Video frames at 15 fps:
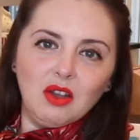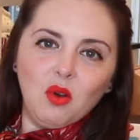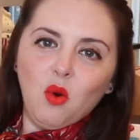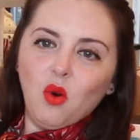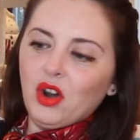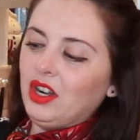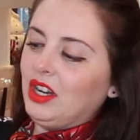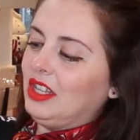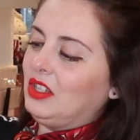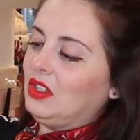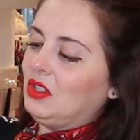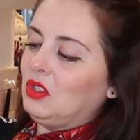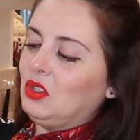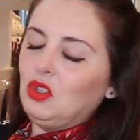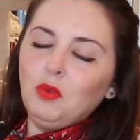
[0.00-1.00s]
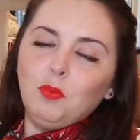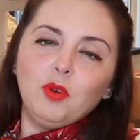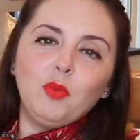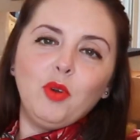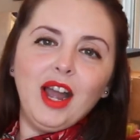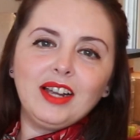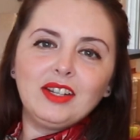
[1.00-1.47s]
corn is
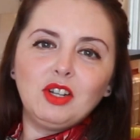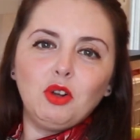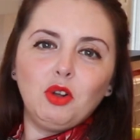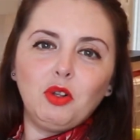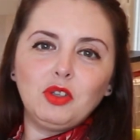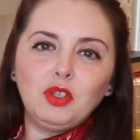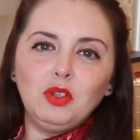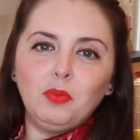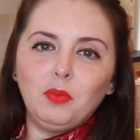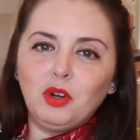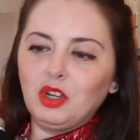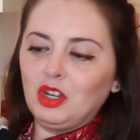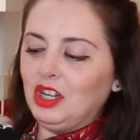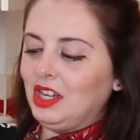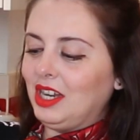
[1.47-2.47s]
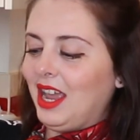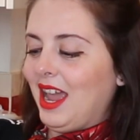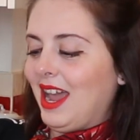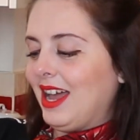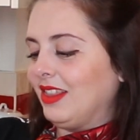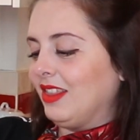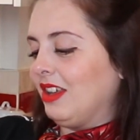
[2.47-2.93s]
super practical, super good.
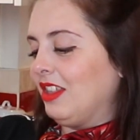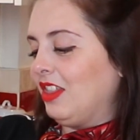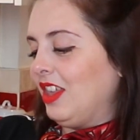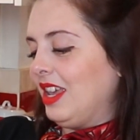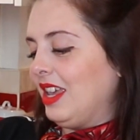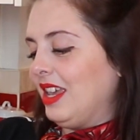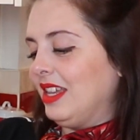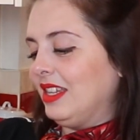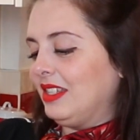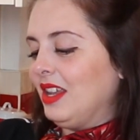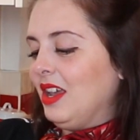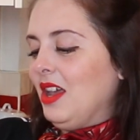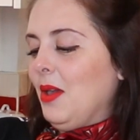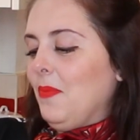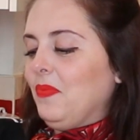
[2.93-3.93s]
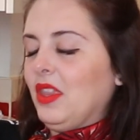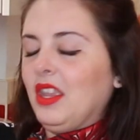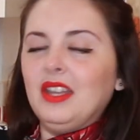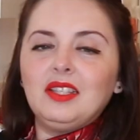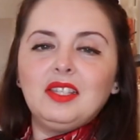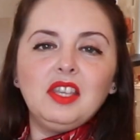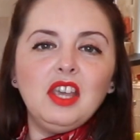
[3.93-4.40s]
And the thing is,
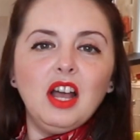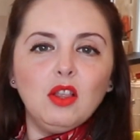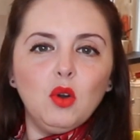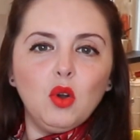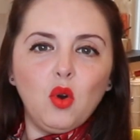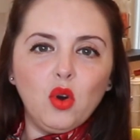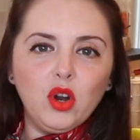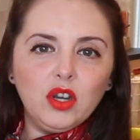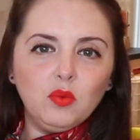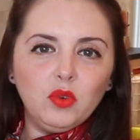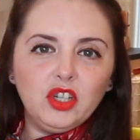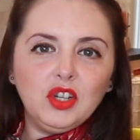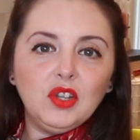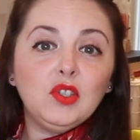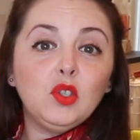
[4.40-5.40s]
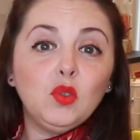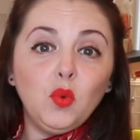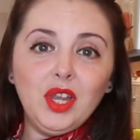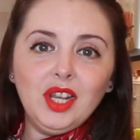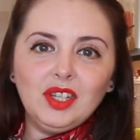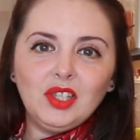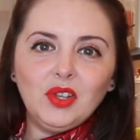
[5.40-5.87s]
it's yellow corn, which is
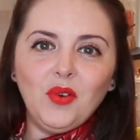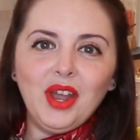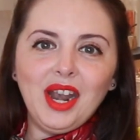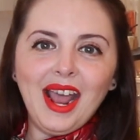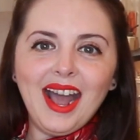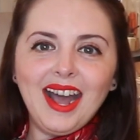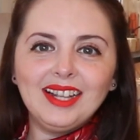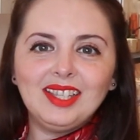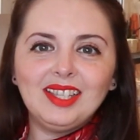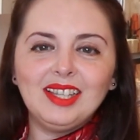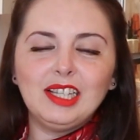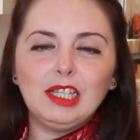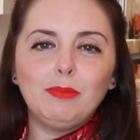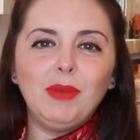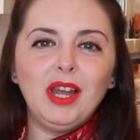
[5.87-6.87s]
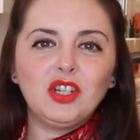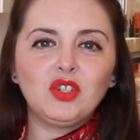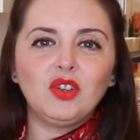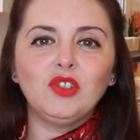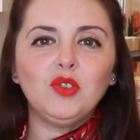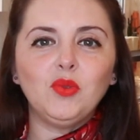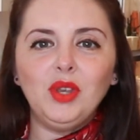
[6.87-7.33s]
sweet. So it adds this
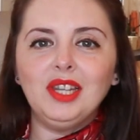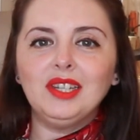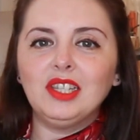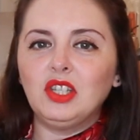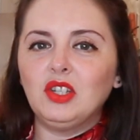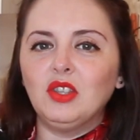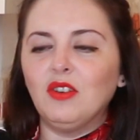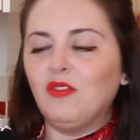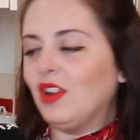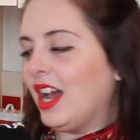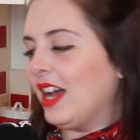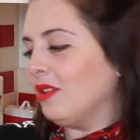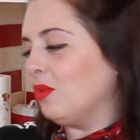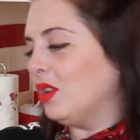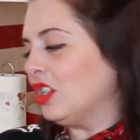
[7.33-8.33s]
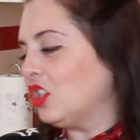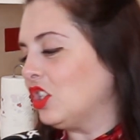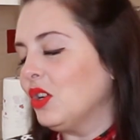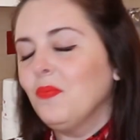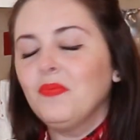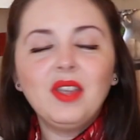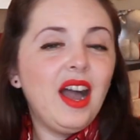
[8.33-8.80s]
special sweetness to the flan,
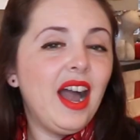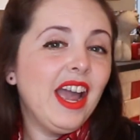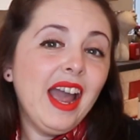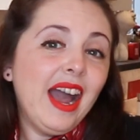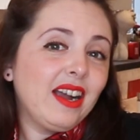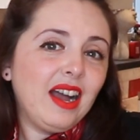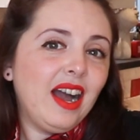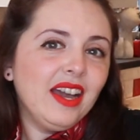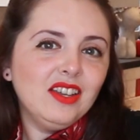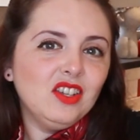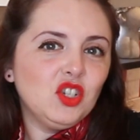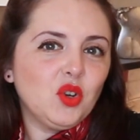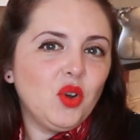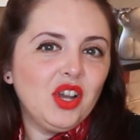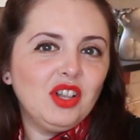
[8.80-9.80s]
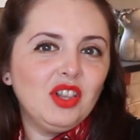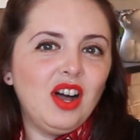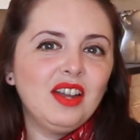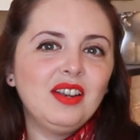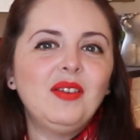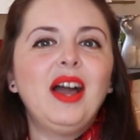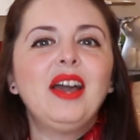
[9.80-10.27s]
which I enjoy a
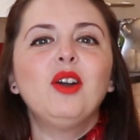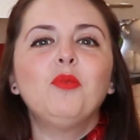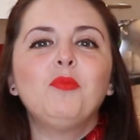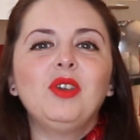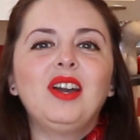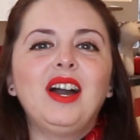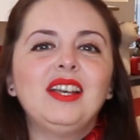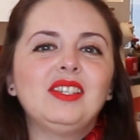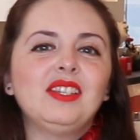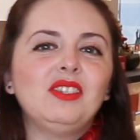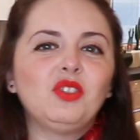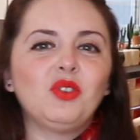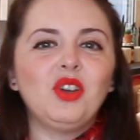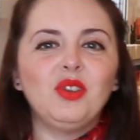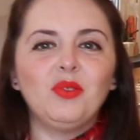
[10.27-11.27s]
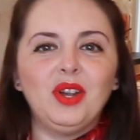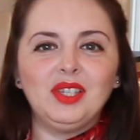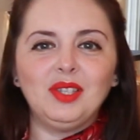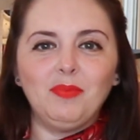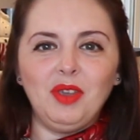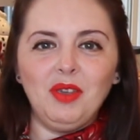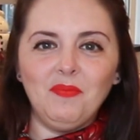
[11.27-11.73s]
lot. I hope you guys enjoy the
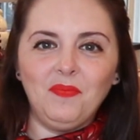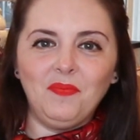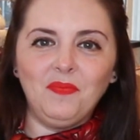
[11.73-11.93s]
recipe.